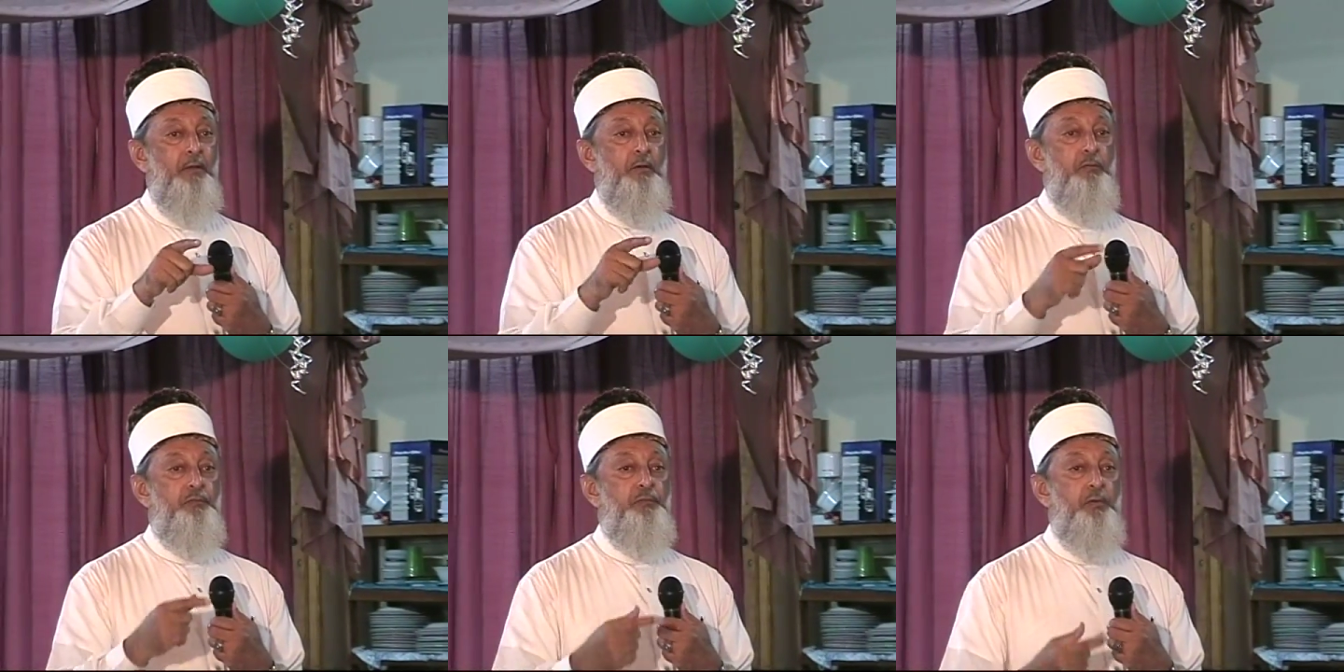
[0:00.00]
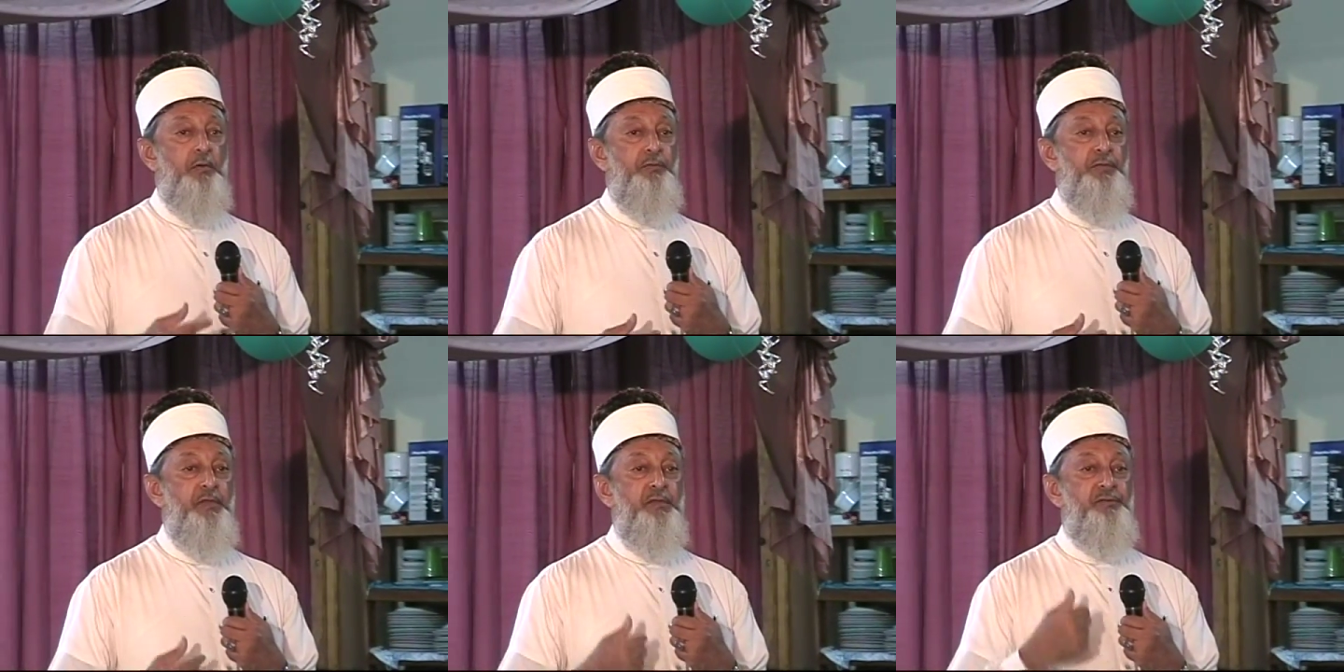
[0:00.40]

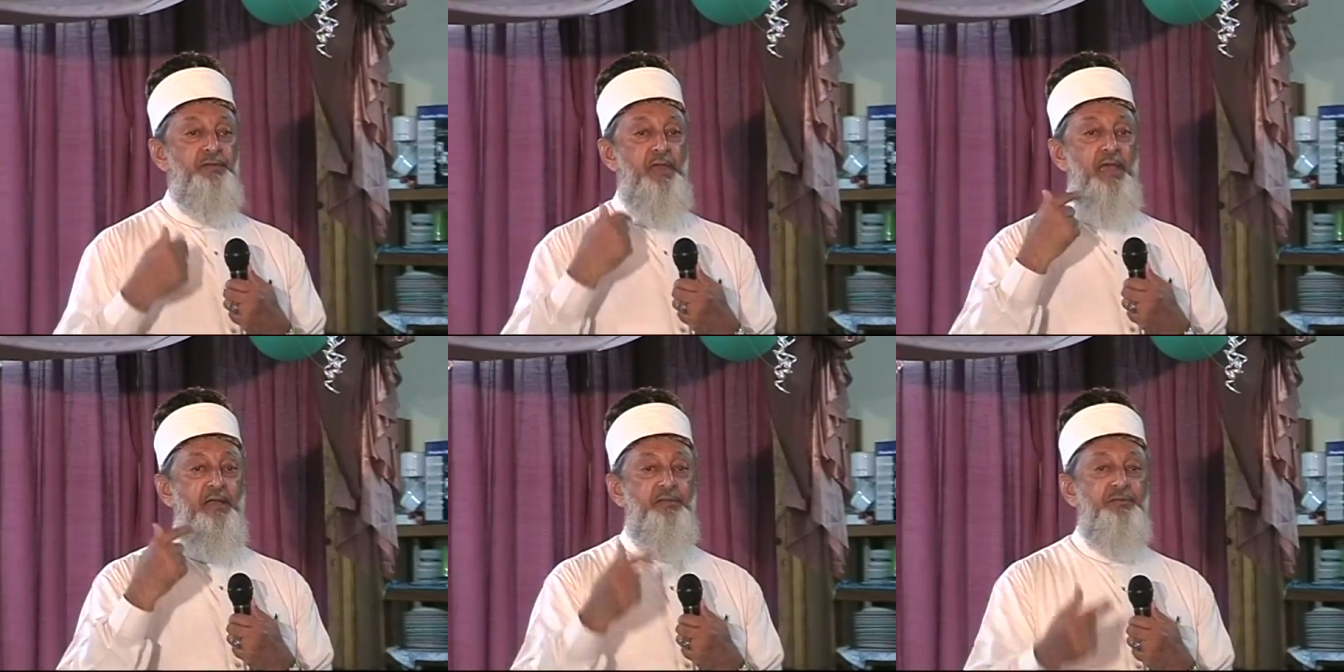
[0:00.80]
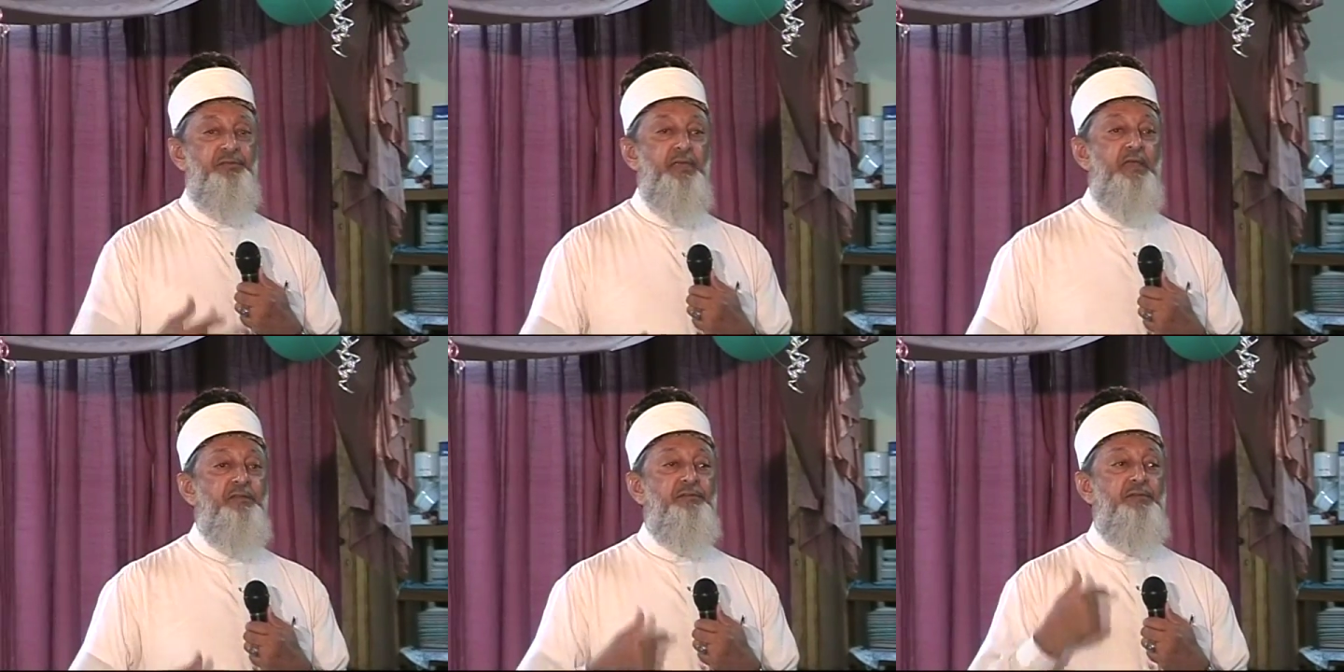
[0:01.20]
for this
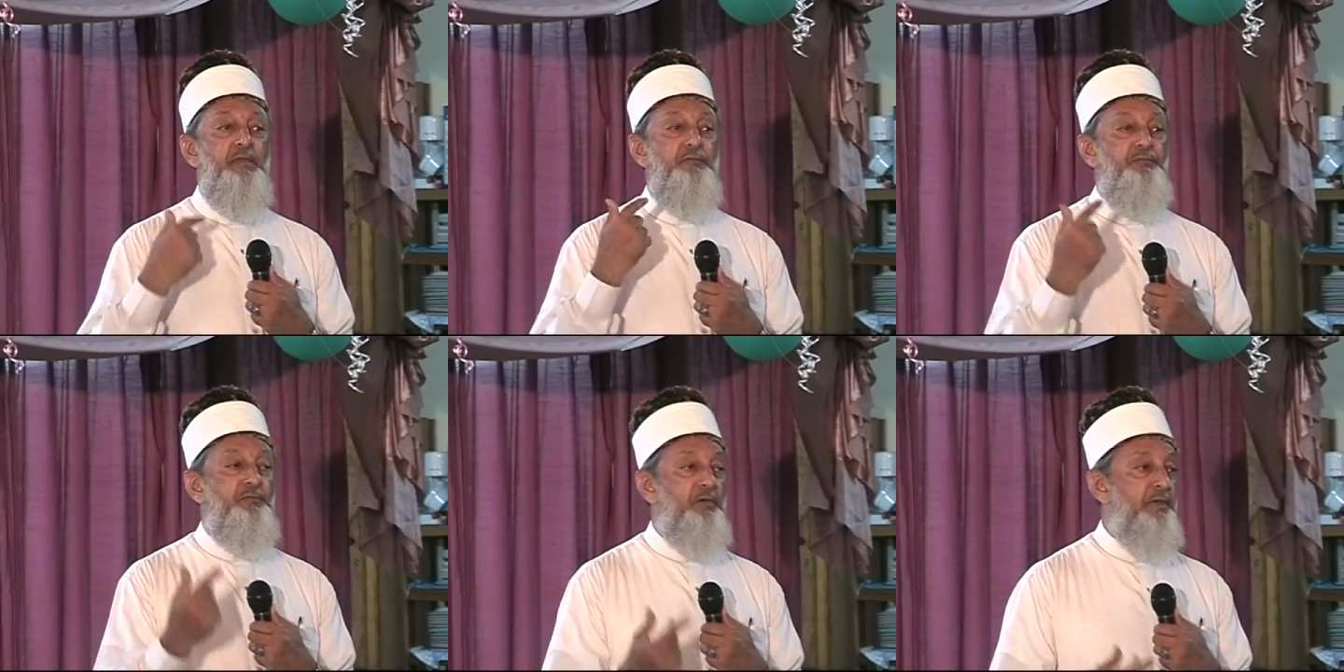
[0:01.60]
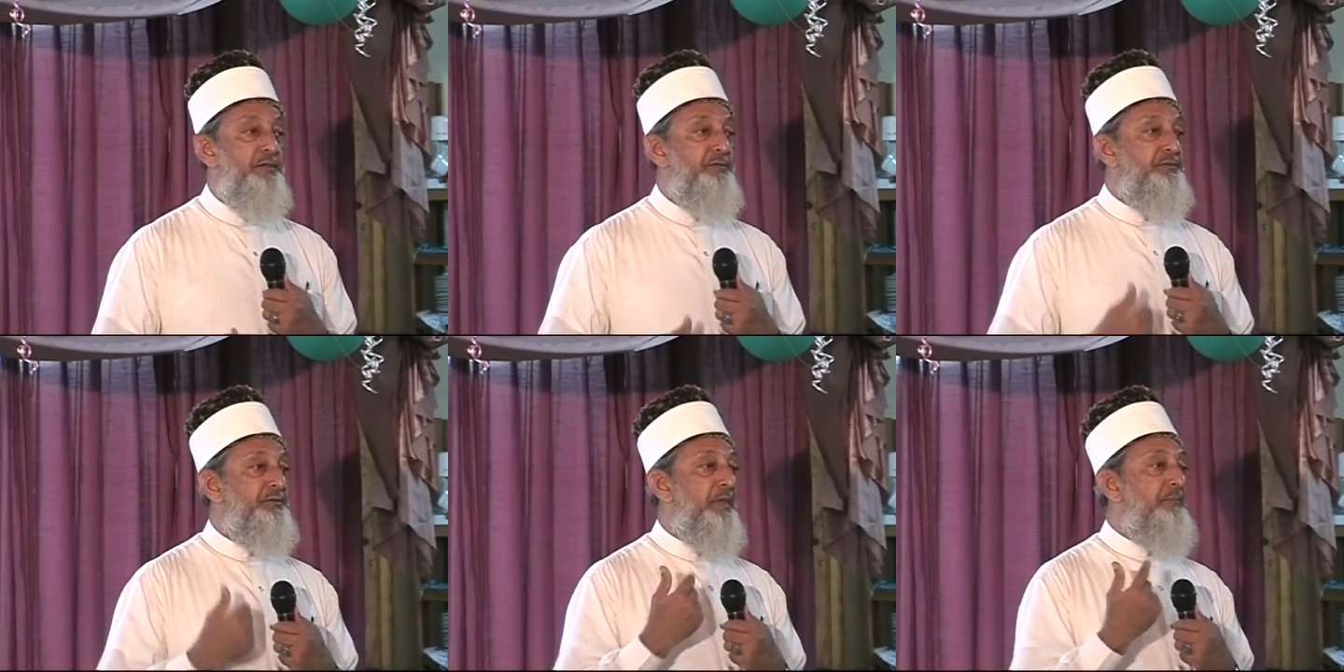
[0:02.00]
excessive
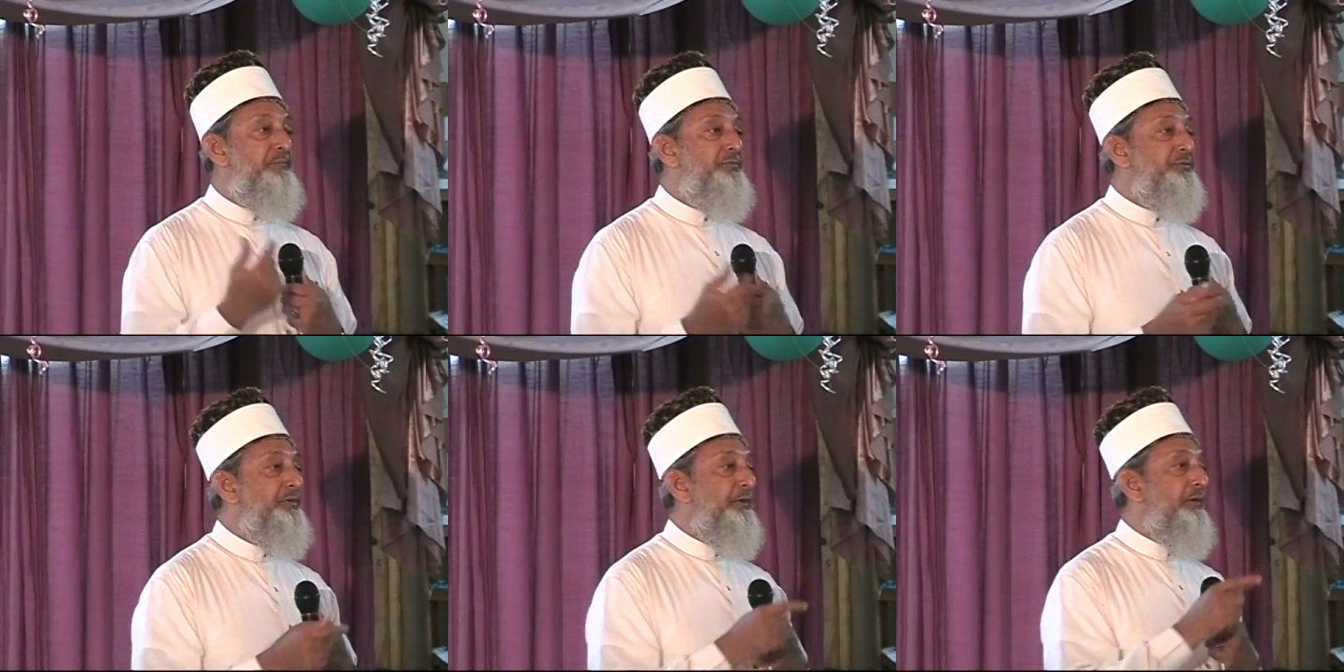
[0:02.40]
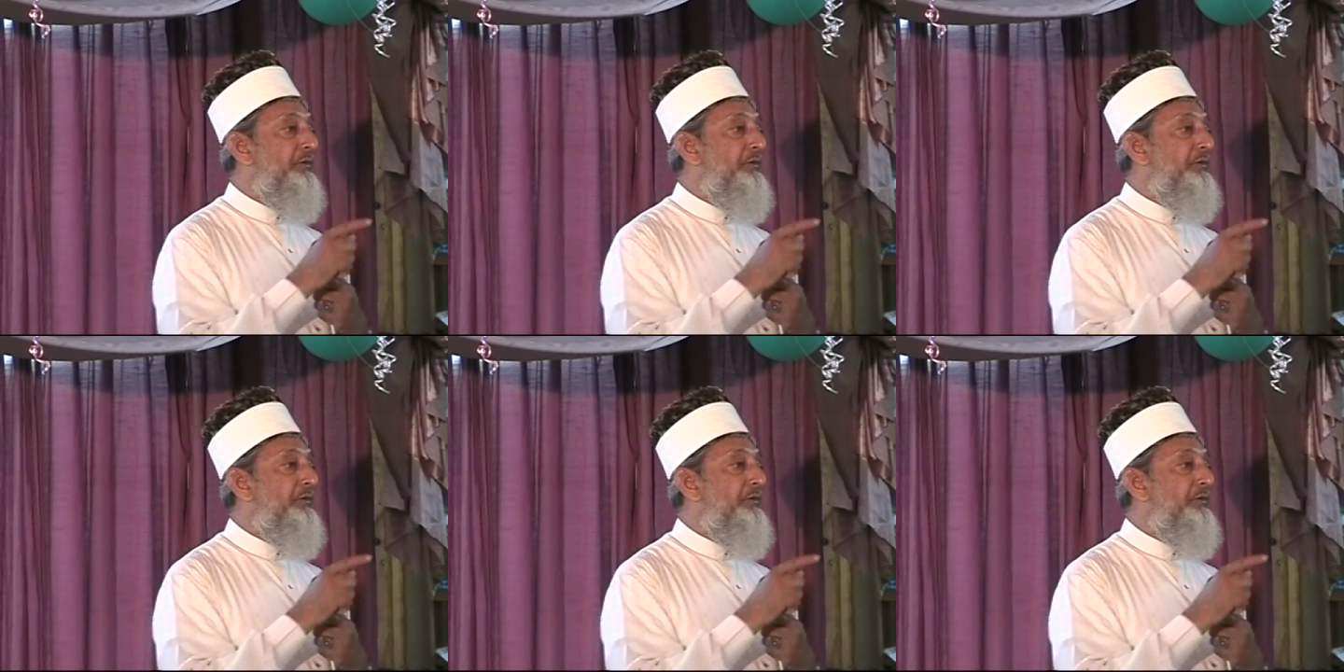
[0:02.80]
consumption